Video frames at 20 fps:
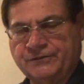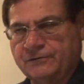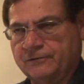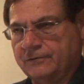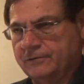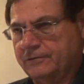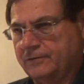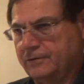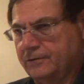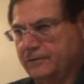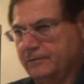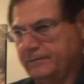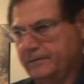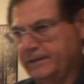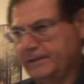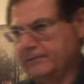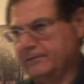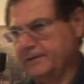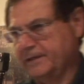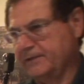or
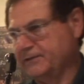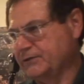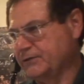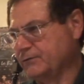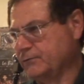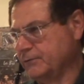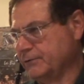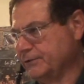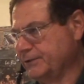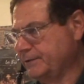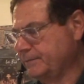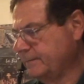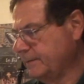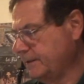internet stores.